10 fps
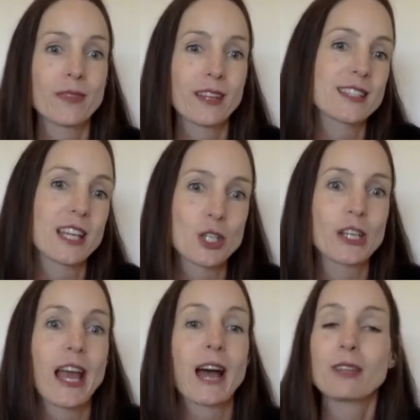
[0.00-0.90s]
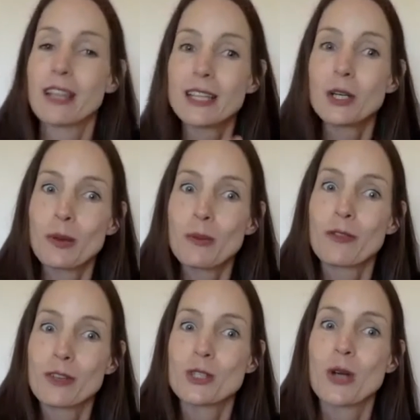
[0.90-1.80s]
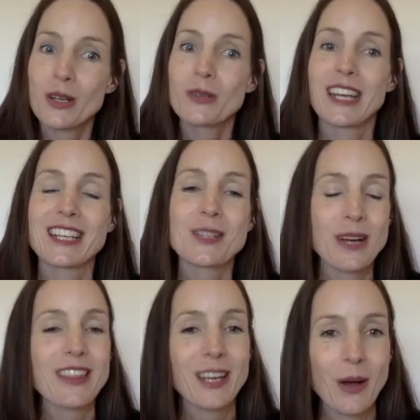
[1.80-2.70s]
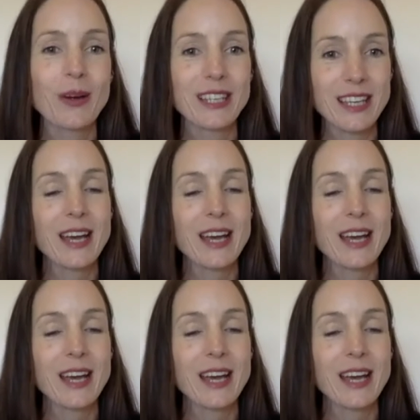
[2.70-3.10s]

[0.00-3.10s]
essentially have a little bit more of a struggle getting to where they're going.